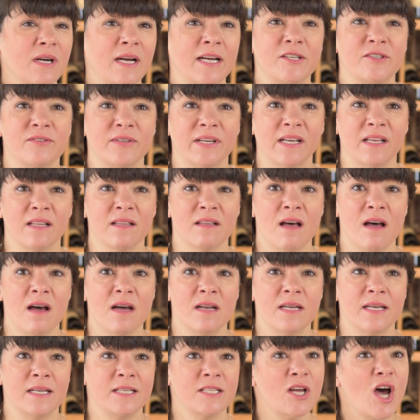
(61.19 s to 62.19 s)
"I drink a
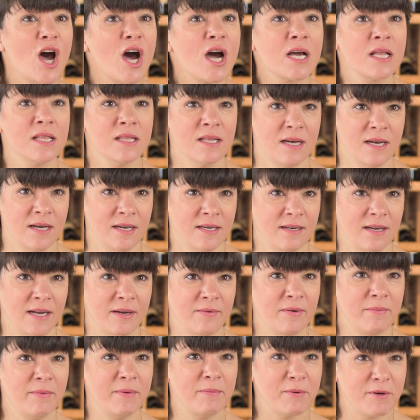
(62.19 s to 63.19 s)
lot and talk a lot. I
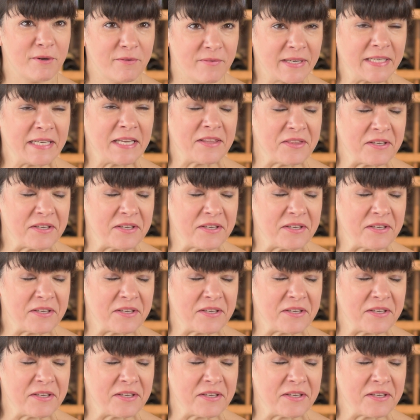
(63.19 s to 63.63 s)
would be perfect at